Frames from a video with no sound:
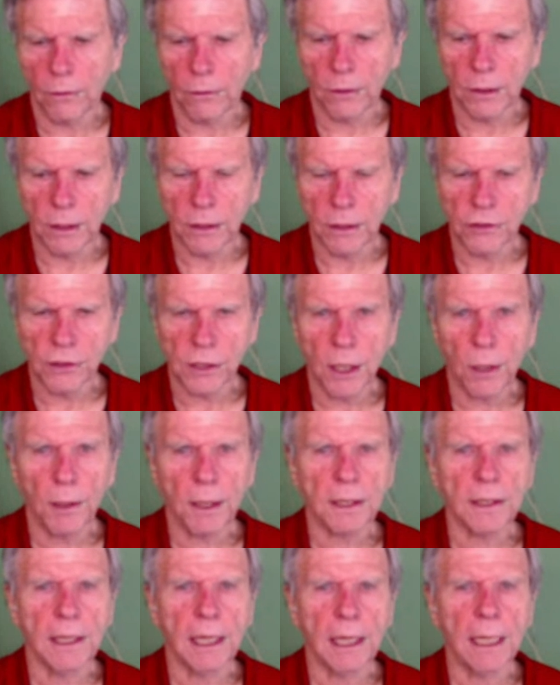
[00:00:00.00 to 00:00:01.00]
the
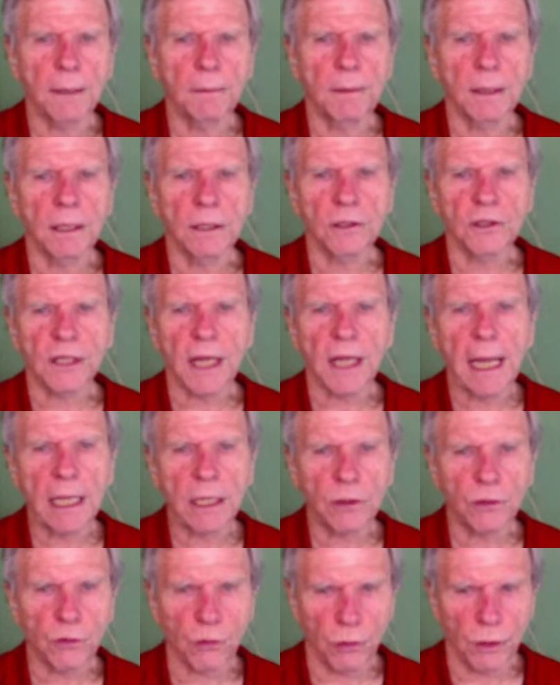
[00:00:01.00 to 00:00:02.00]
generic name is
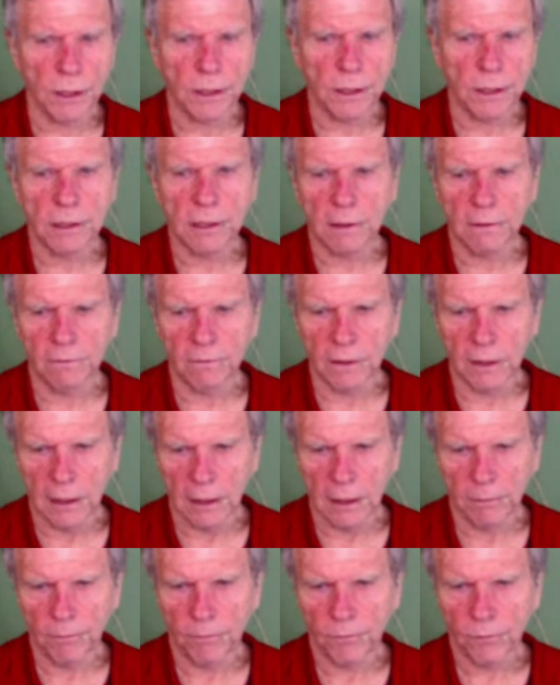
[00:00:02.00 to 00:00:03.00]
Android TV.
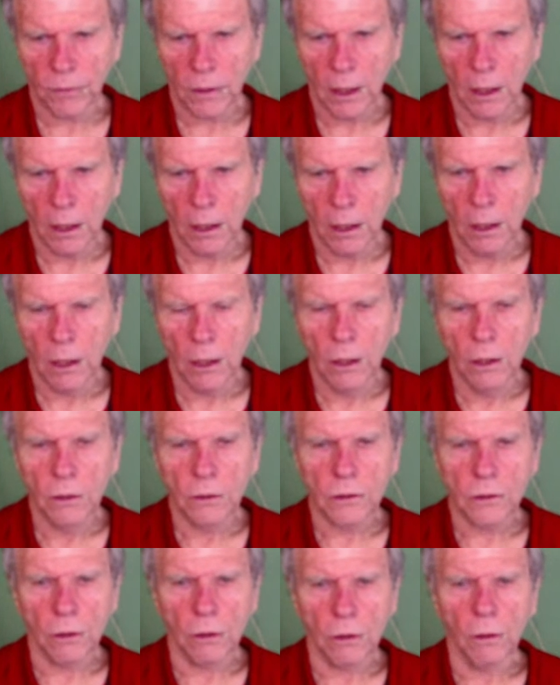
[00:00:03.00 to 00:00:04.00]

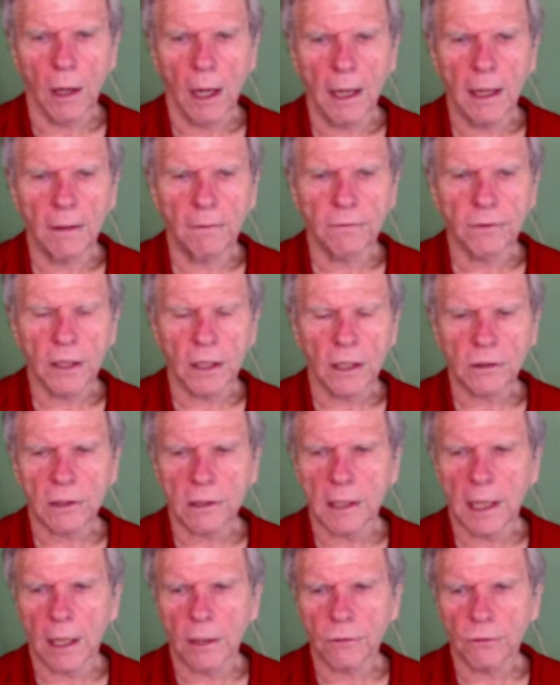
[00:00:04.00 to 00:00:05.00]
So I have
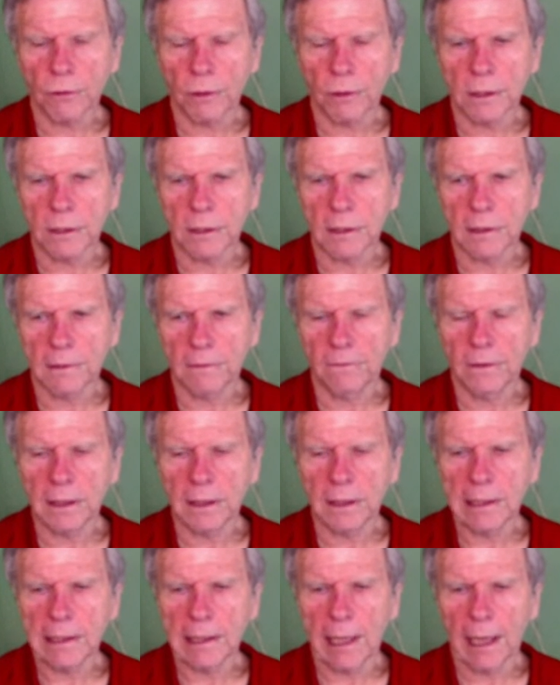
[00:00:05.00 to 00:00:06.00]
tested Android
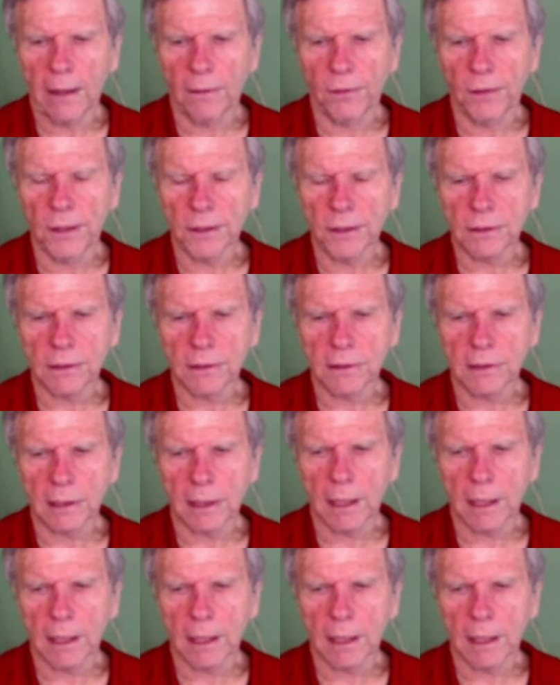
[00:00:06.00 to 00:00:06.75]
TV, and this is the